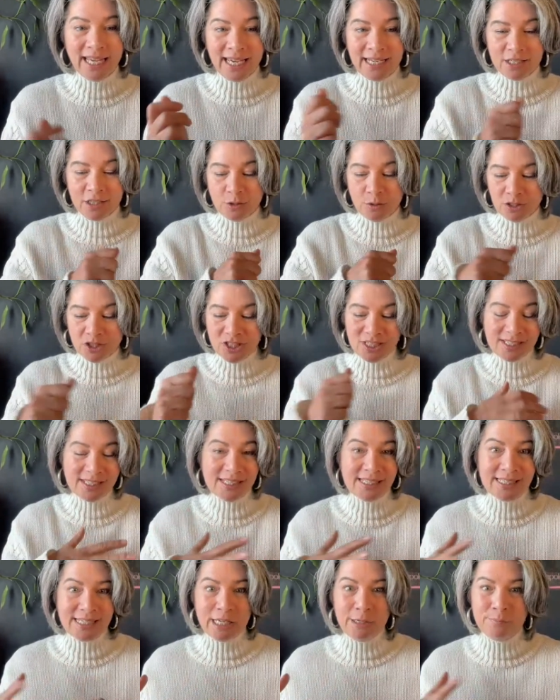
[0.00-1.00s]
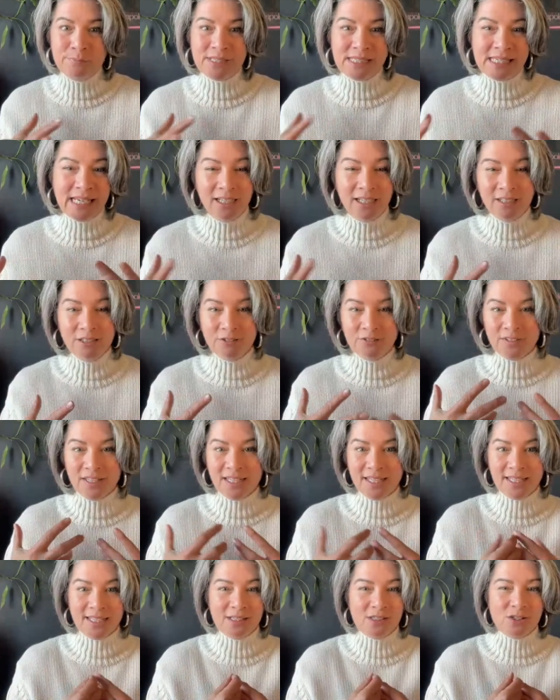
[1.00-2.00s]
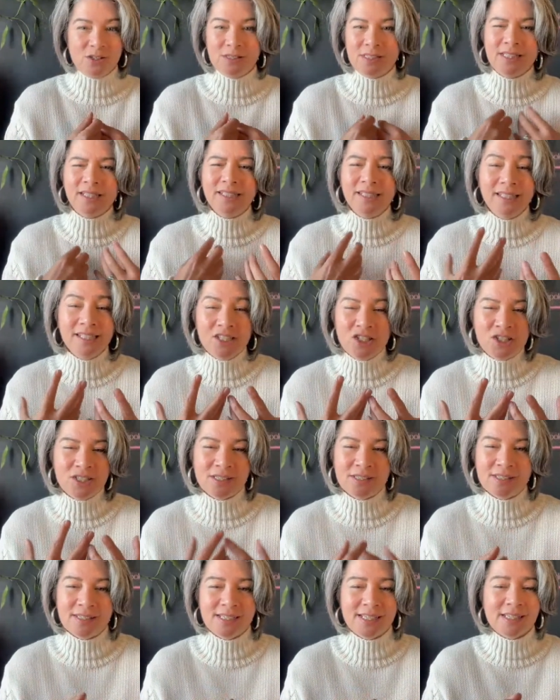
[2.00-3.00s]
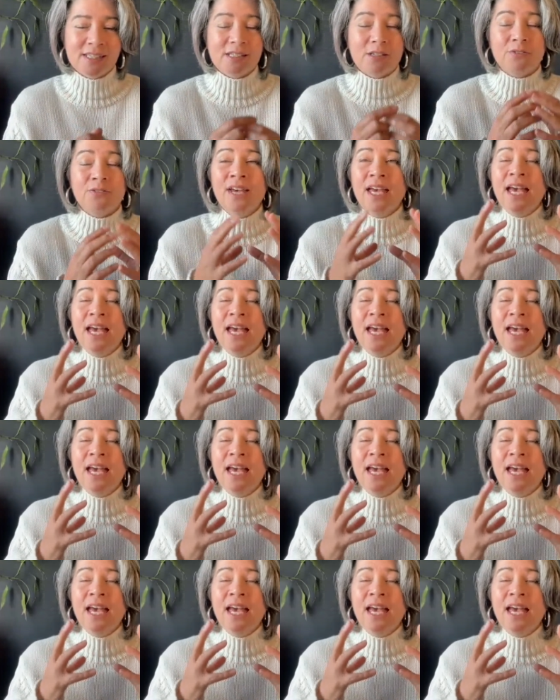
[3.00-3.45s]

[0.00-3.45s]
and you're just deep delving into deliciousness of